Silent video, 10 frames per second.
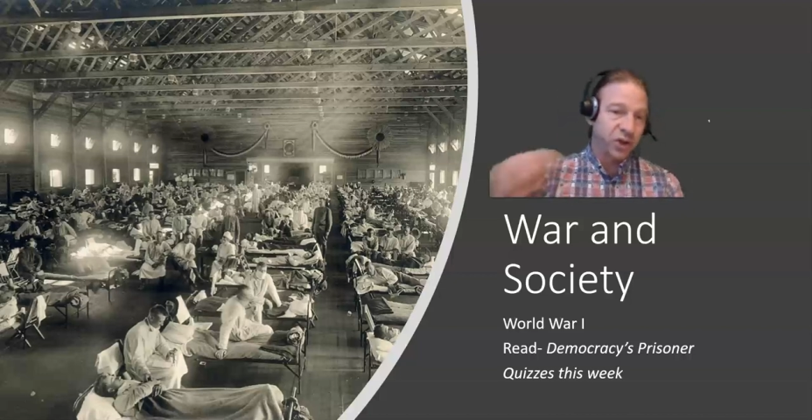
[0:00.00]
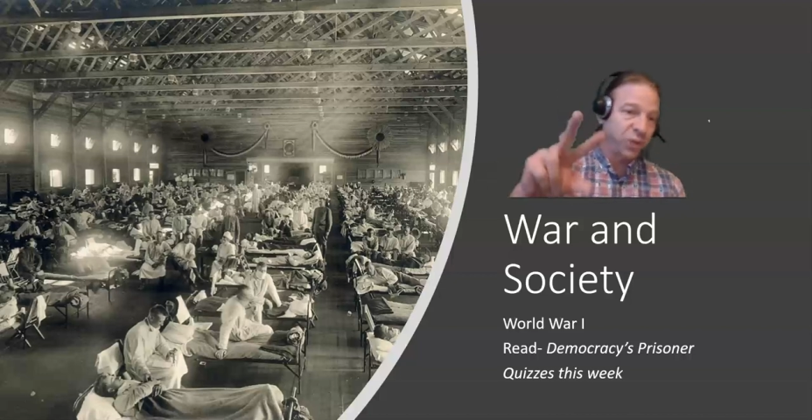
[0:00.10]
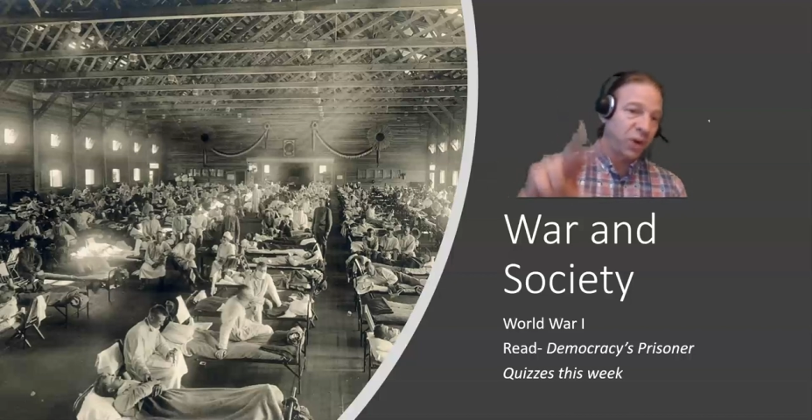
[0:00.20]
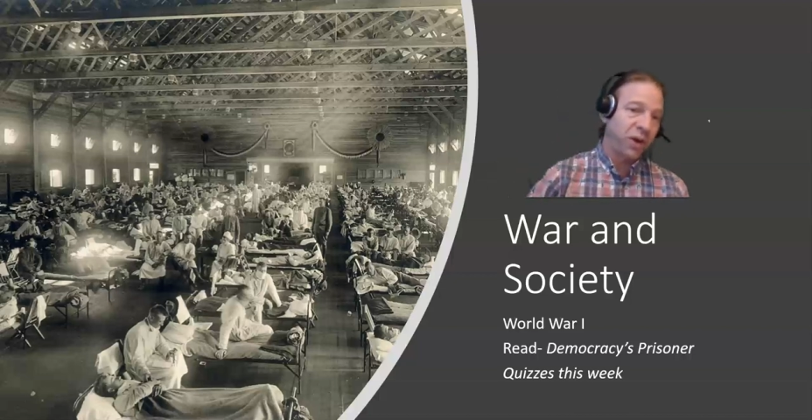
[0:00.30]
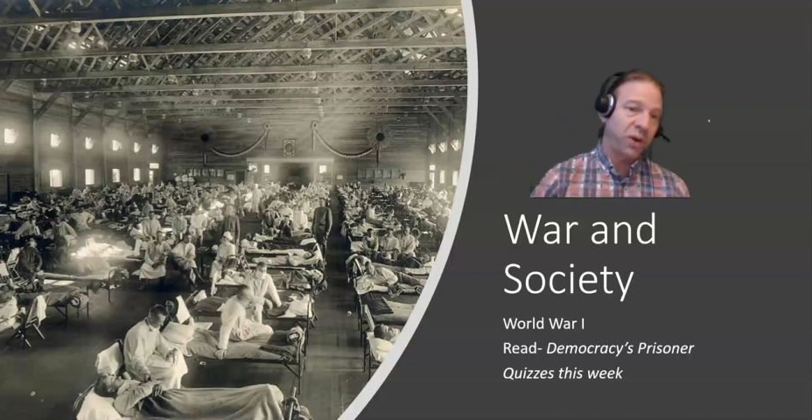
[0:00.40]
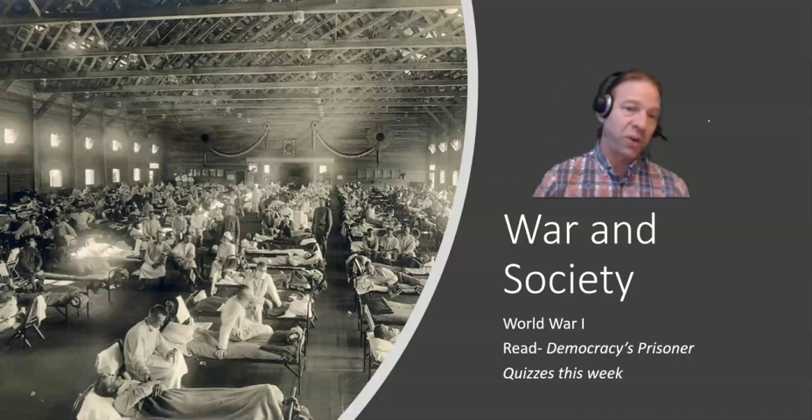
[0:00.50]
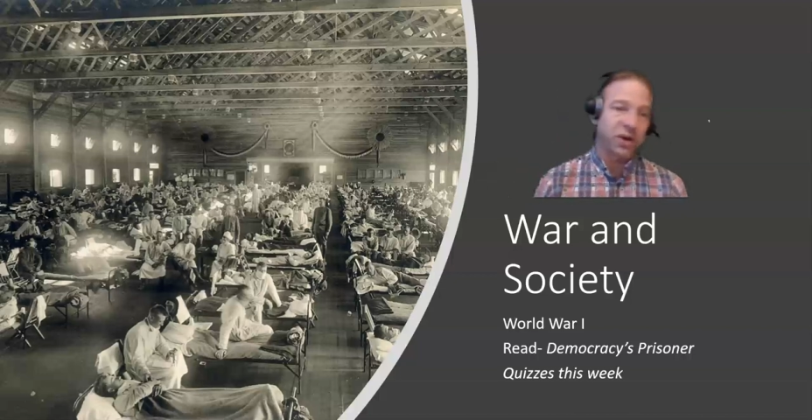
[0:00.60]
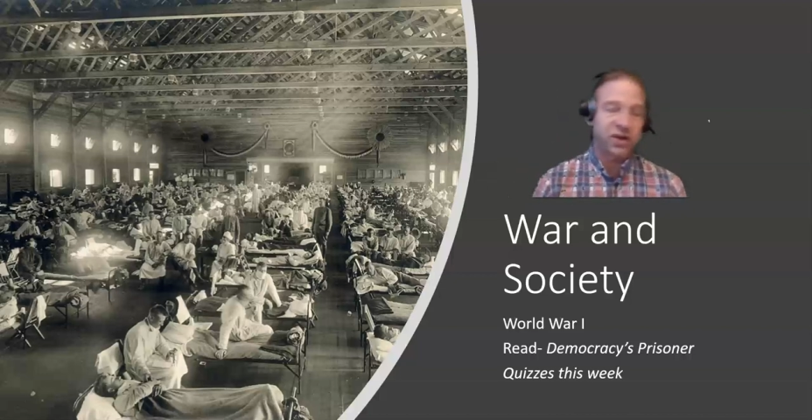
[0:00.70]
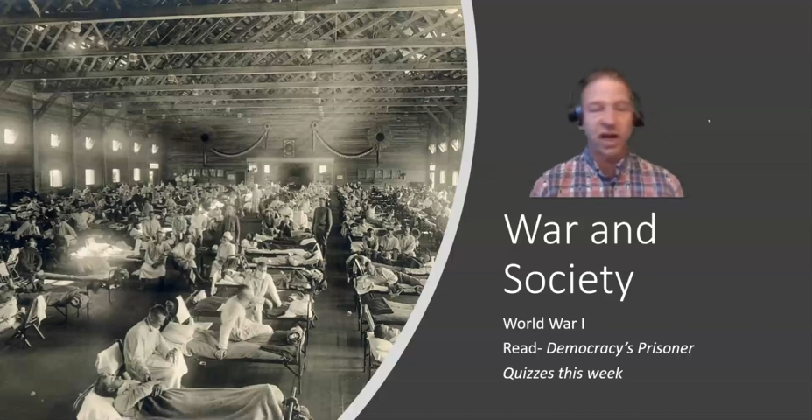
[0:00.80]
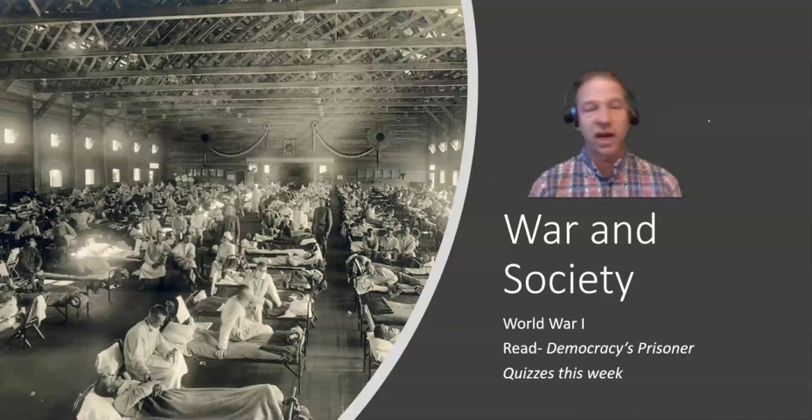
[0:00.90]
2 other
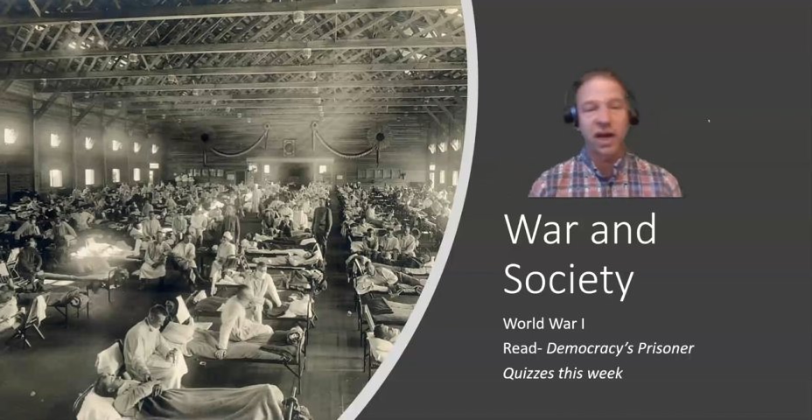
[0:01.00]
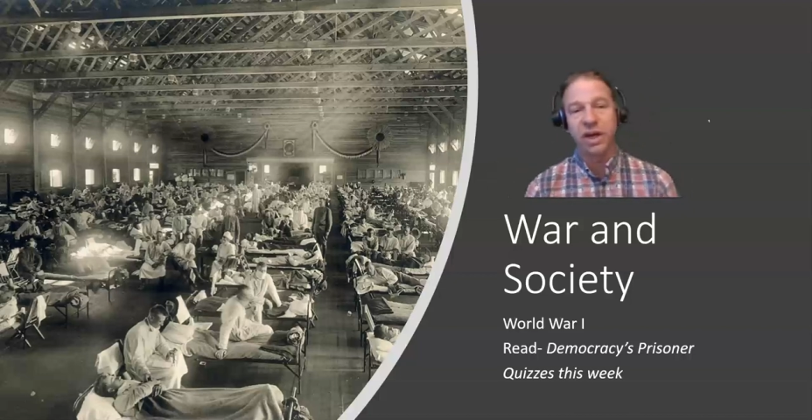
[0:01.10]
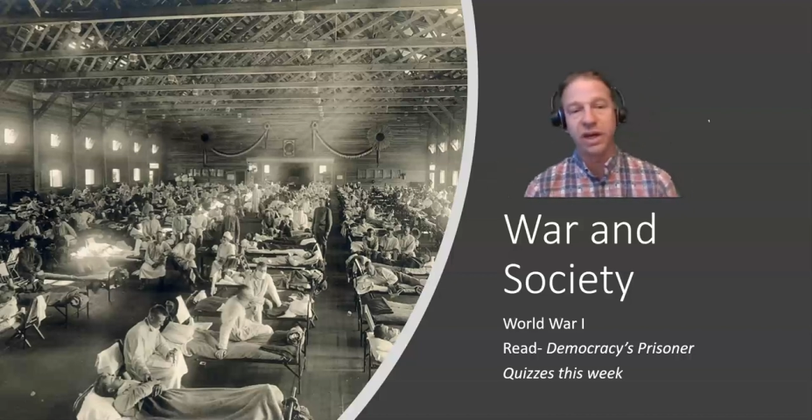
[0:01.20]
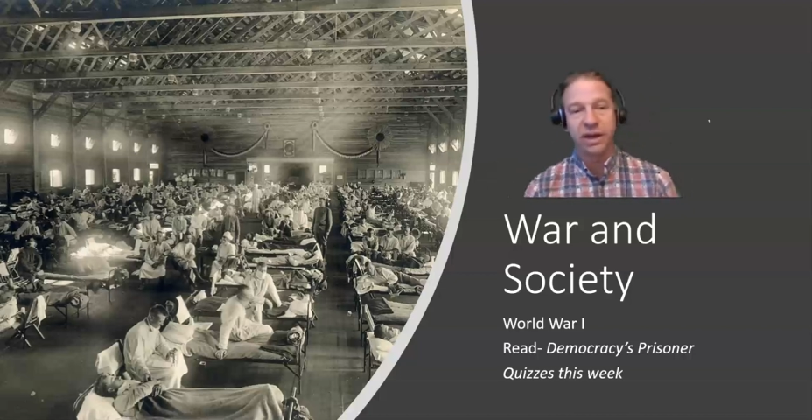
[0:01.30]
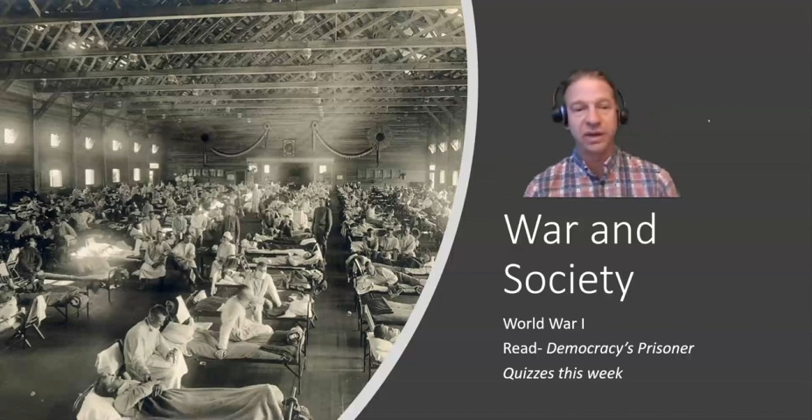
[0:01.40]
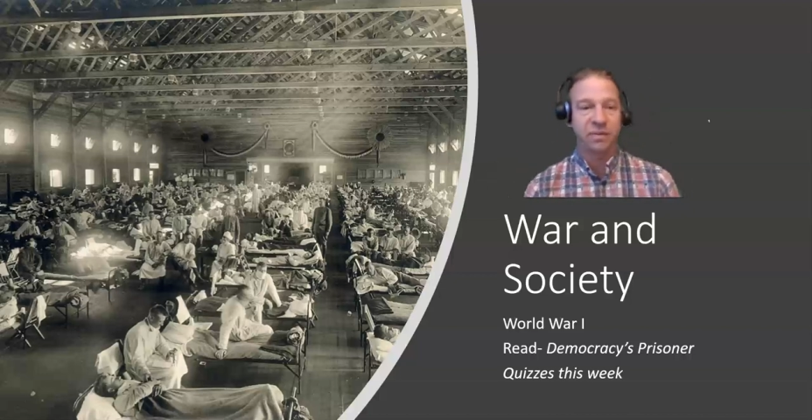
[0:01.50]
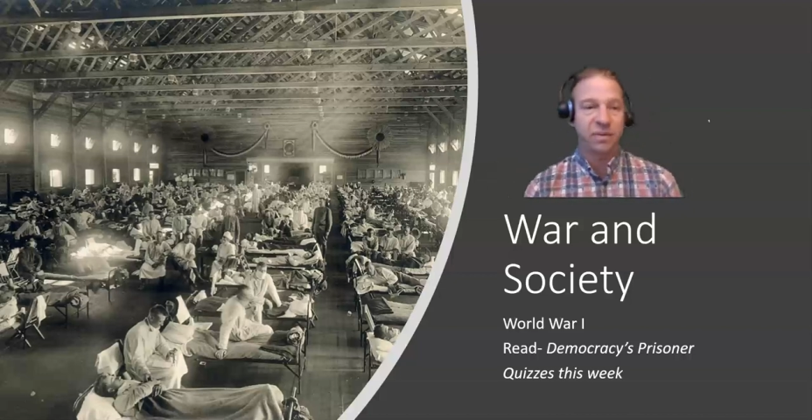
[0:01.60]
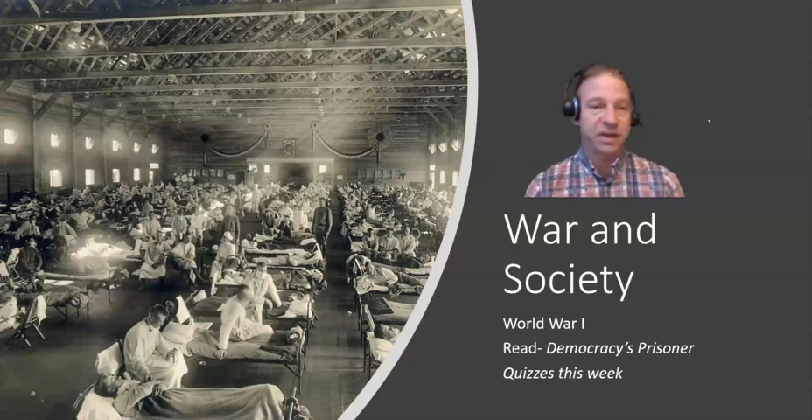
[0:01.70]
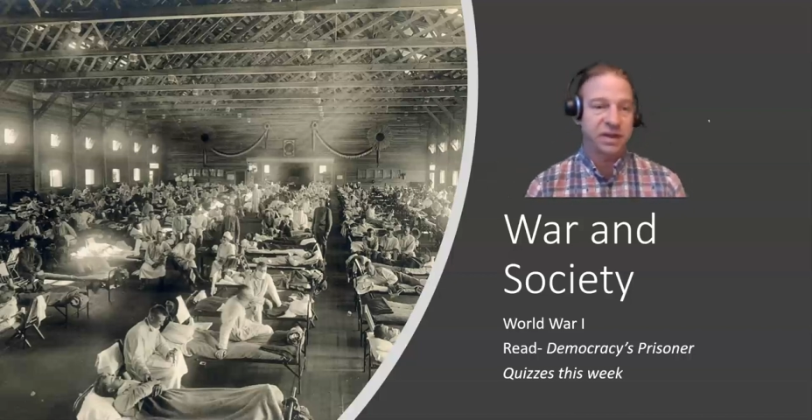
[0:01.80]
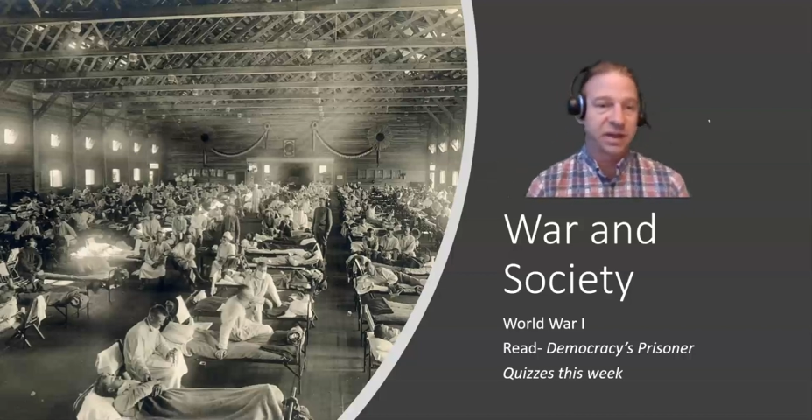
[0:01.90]
assigned readings from
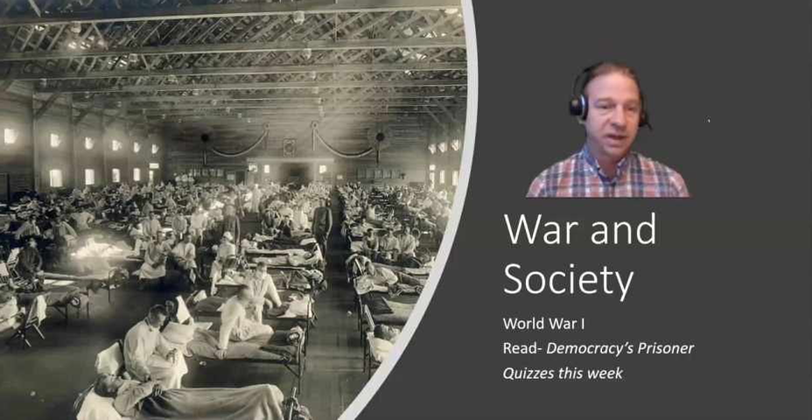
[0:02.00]
this